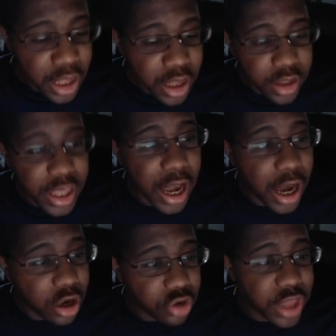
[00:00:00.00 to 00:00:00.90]
Yeah,
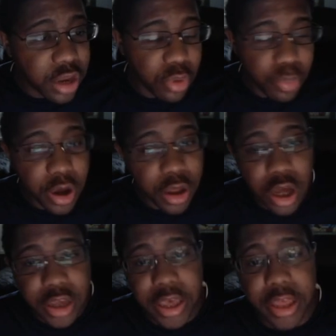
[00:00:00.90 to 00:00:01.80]
understandable. But
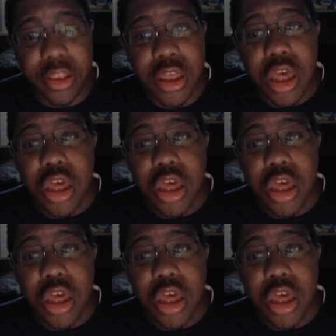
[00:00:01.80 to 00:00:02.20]
again,